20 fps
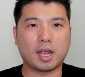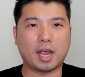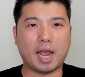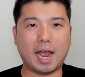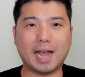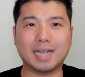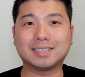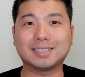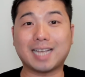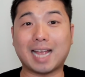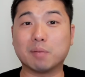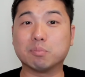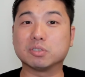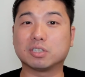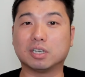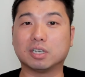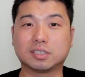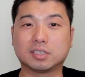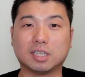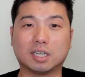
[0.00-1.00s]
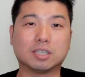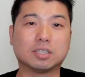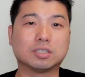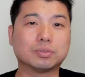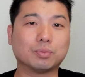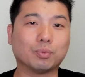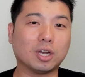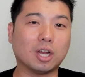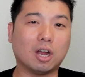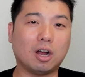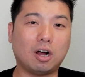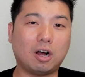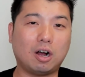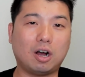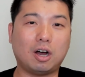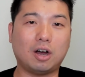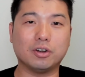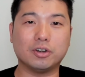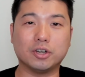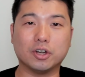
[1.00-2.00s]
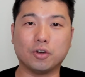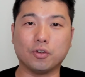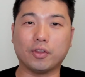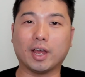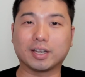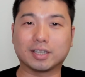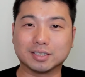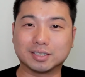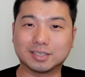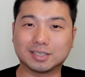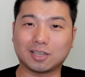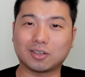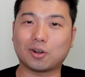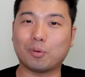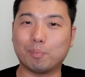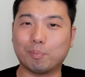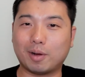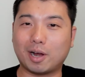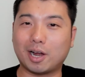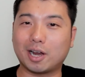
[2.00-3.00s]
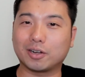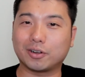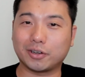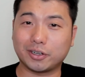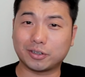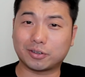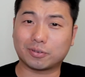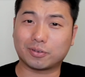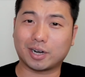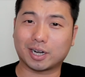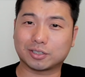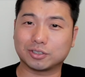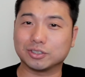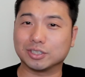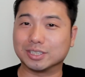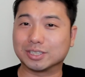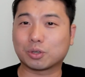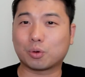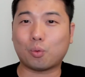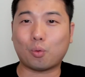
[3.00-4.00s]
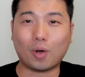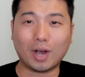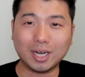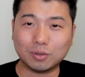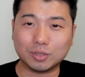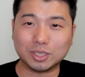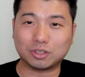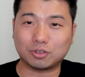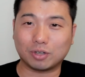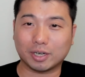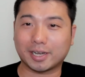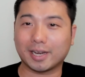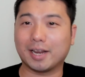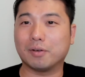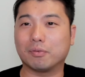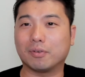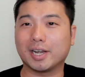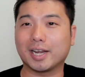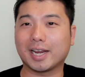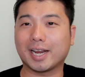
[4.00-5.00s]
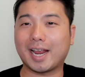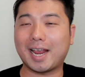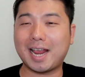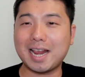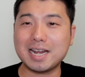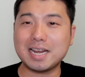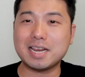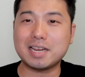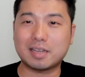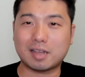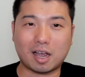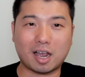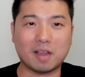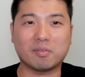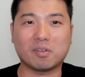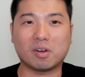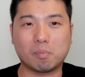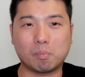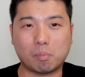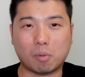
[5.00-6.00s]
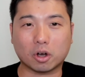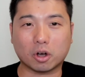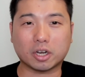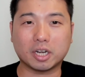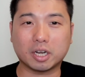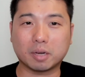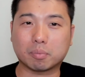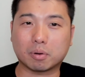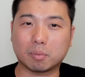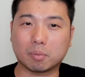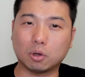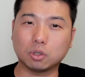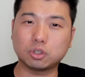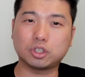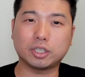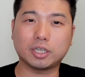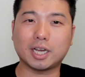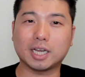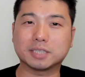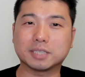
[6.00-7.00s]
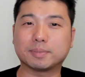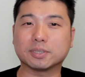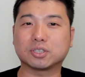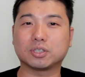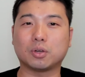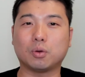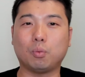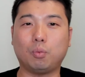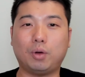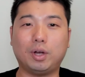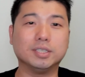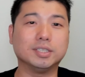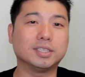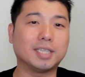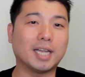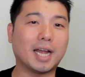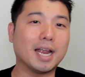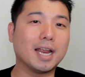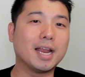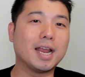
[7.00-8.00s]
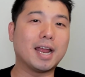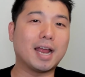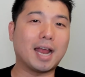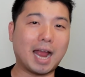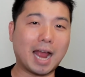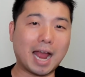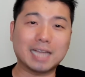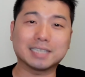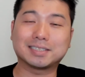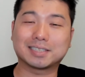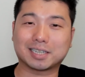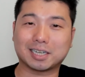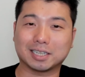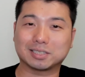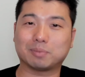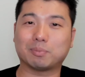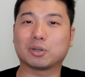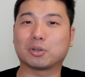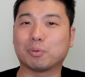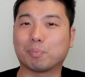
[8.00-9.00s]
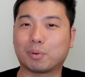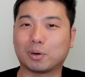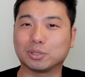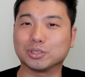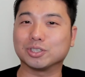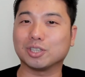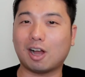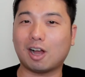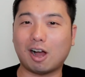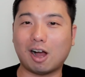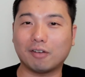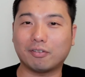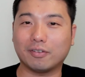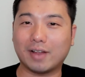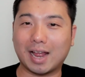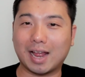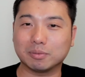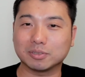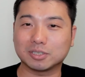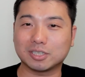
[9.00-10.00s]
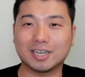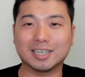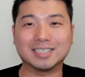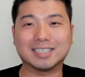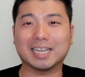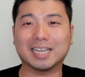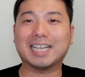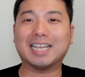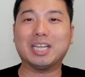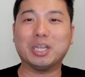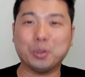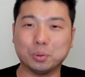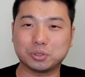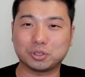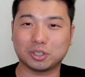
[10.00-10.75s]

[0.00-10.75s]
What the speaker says: As Amazon sellers, we all know that the seller-buyer interaction is quite restricted in running any type of marketing promotion, especially ones that ask the customer to purchase off of Amazon is a huge